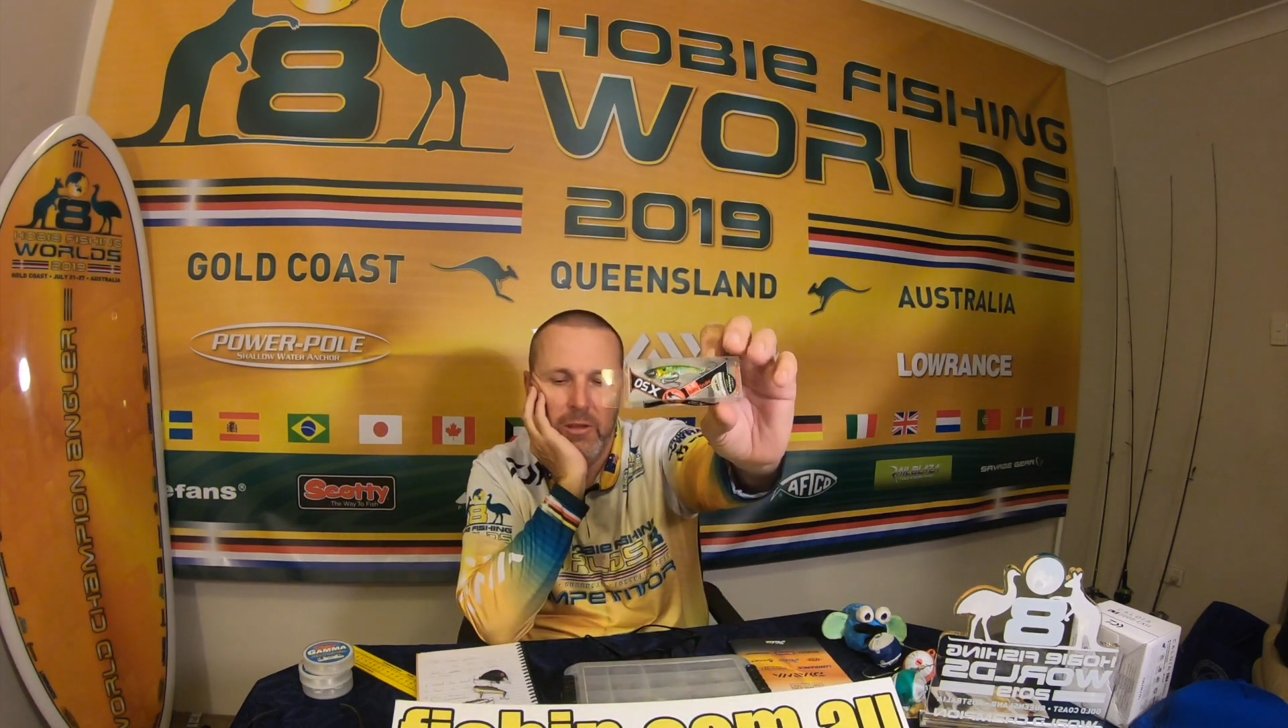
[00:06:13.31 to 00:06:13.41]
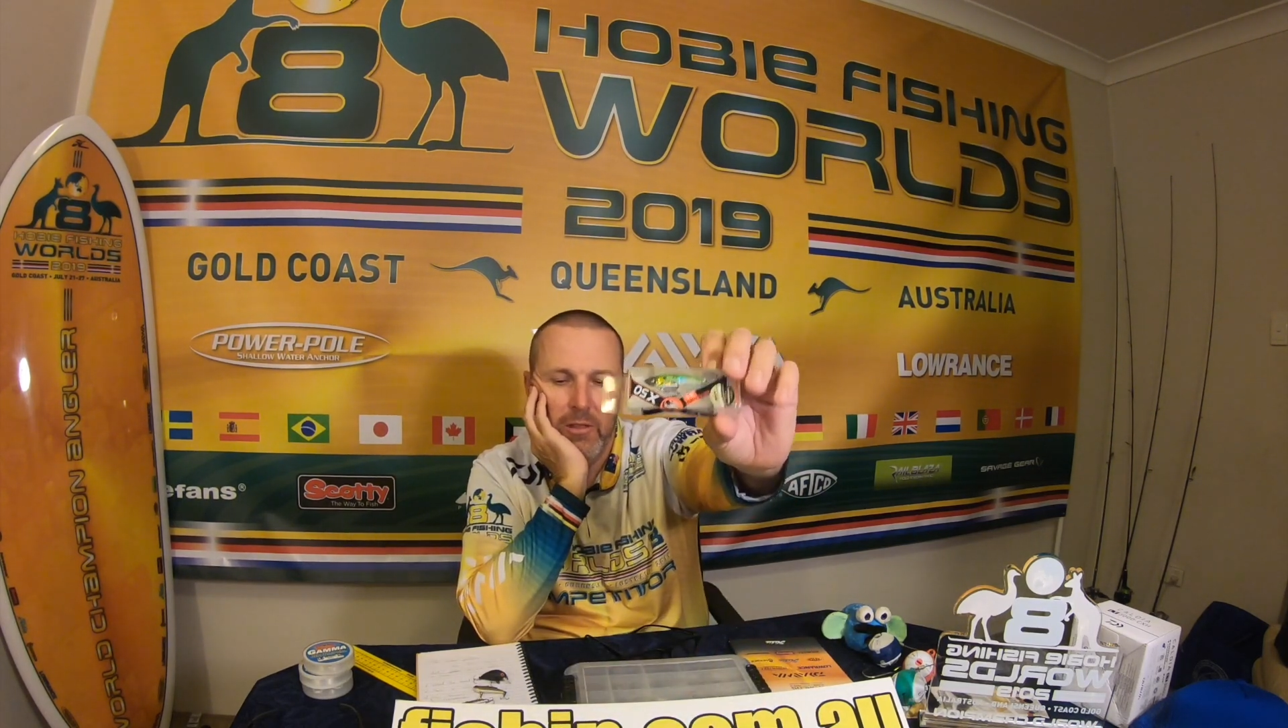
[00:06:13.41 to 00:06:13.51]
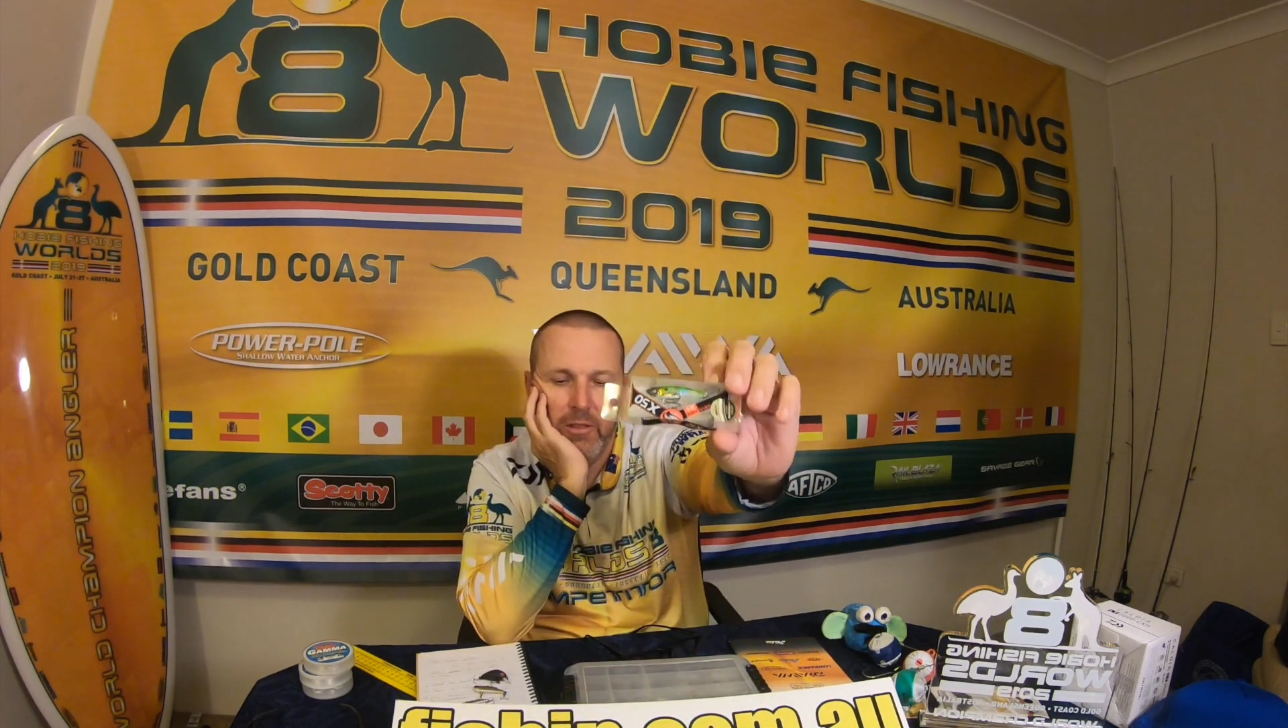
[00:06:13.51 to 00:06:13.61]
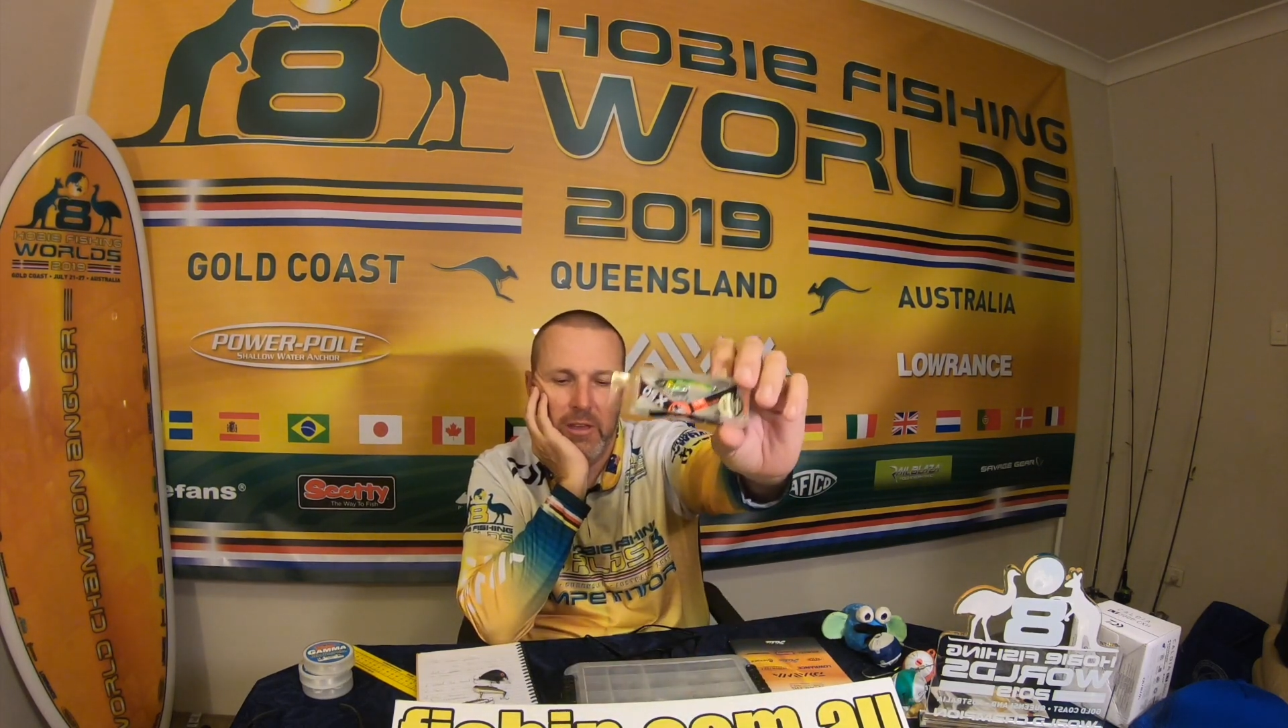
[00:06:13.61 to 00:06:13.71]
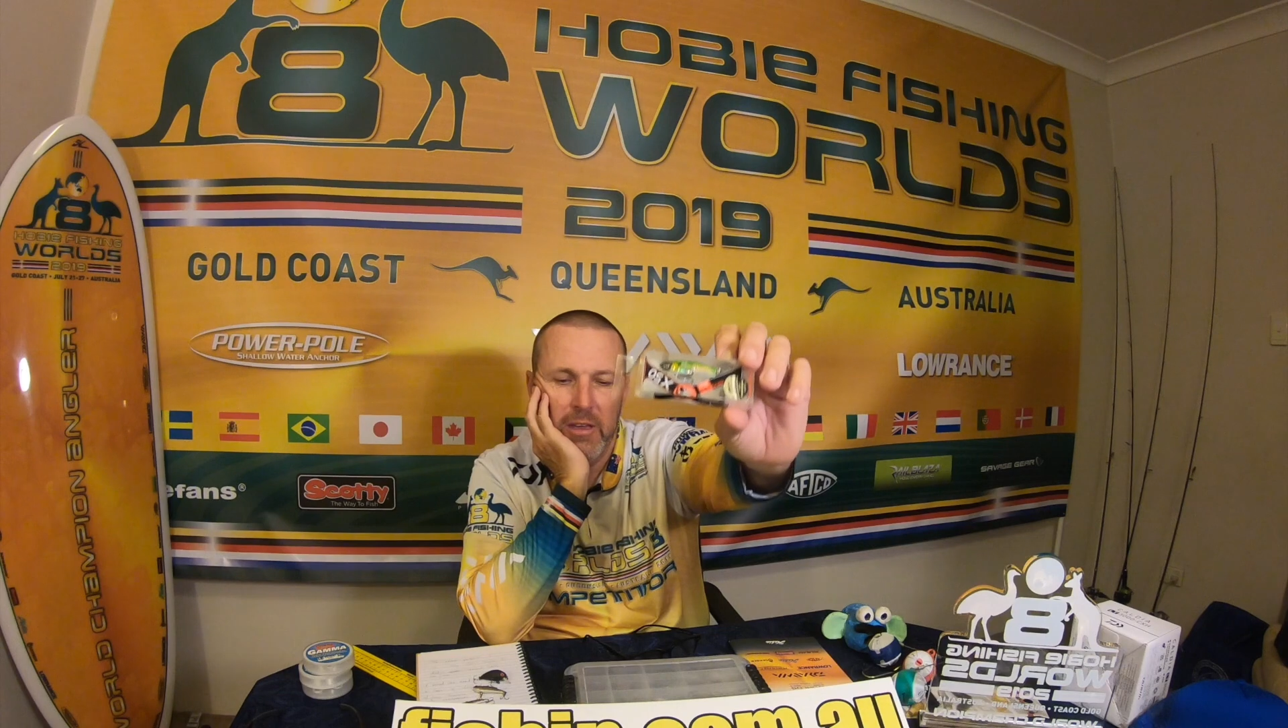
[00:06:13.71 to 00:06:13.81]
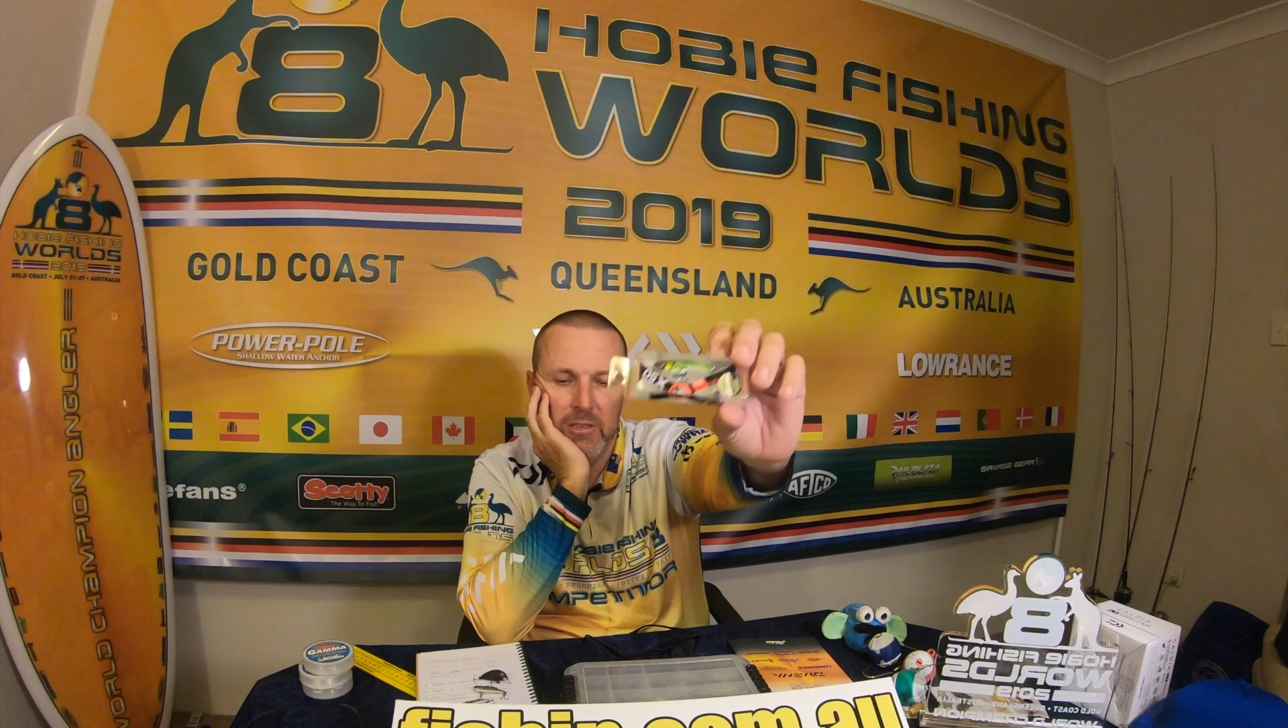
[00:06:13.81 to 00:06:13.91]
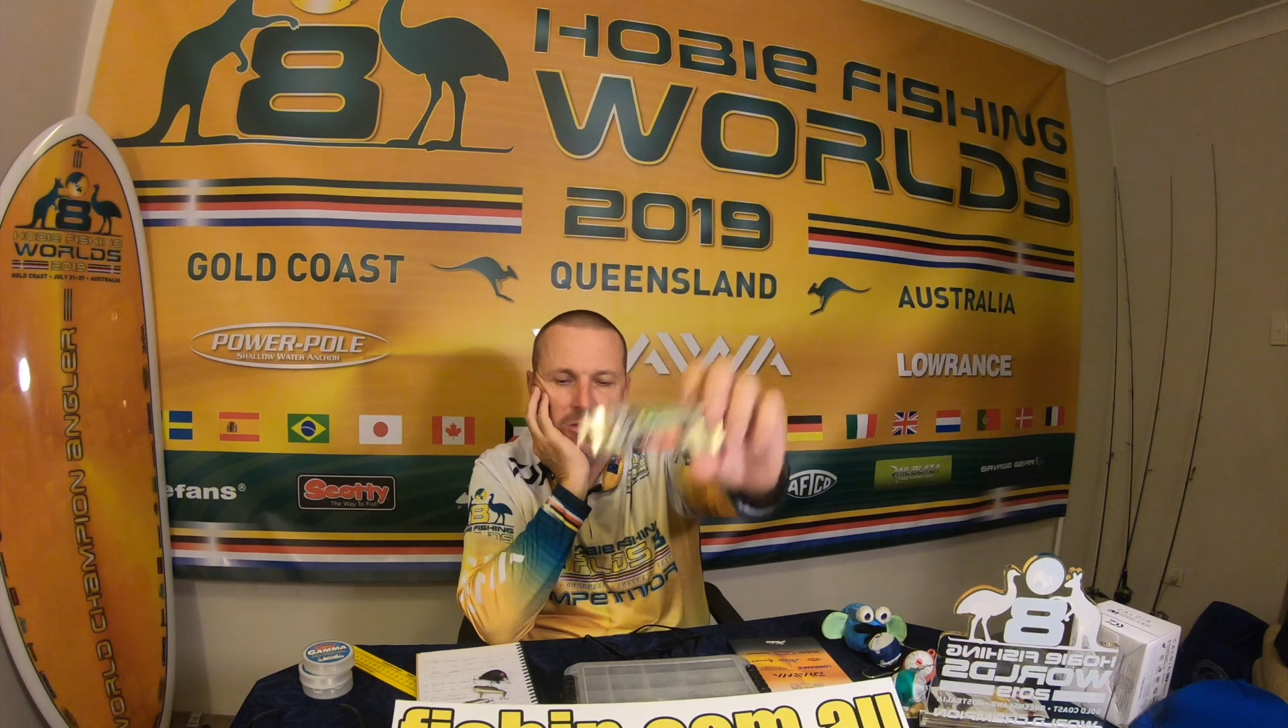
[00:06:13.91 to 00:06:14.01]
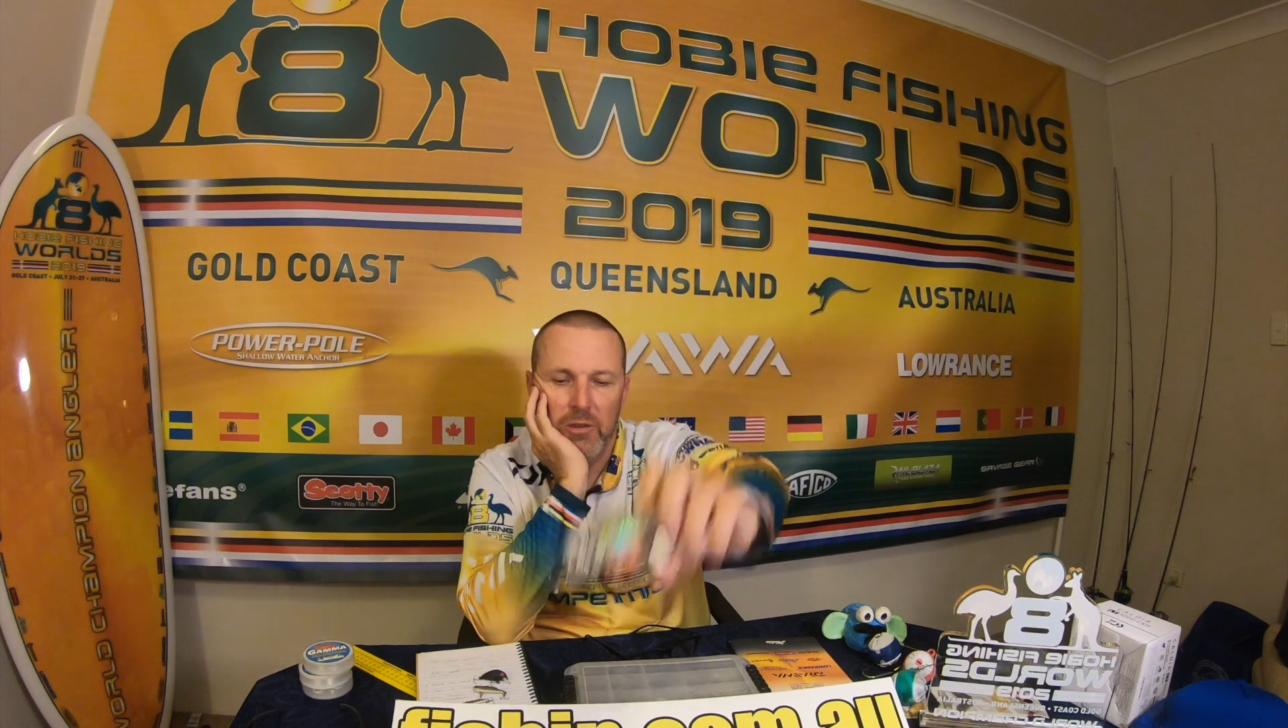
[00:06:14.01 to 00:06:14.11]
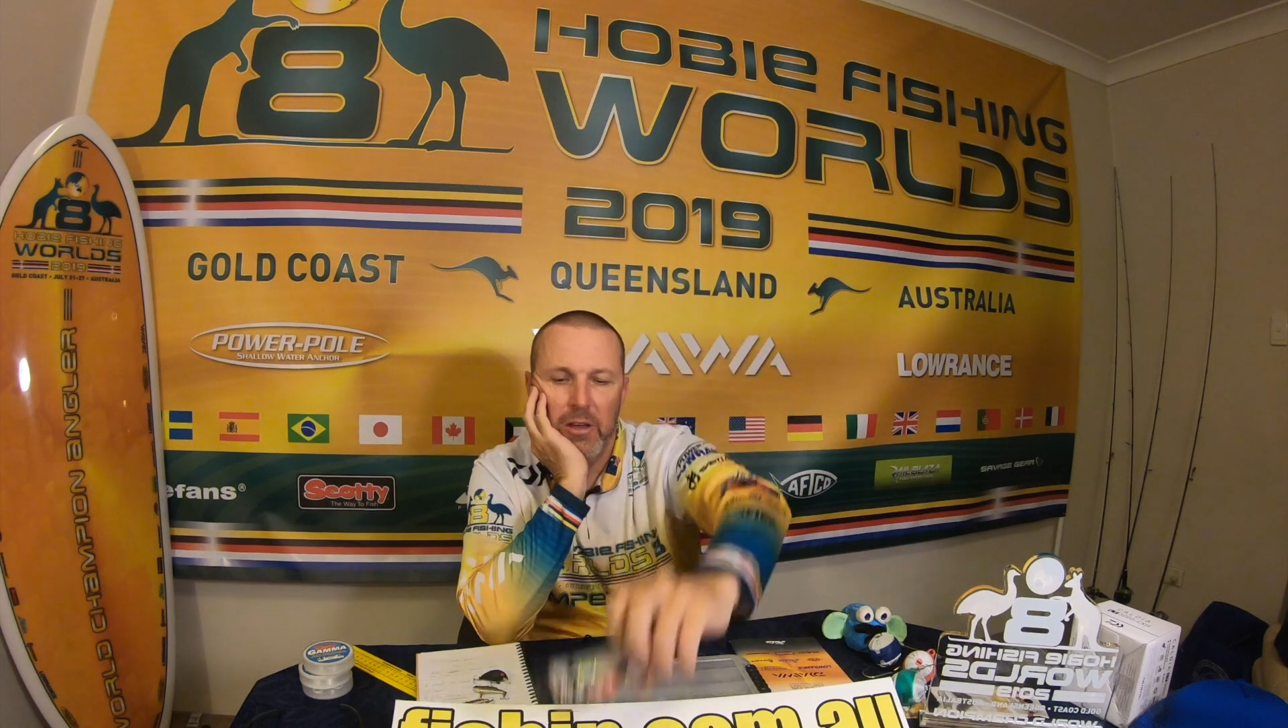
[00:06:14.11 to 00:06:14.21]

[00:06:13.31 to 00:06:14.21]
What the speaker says: like they're going to suit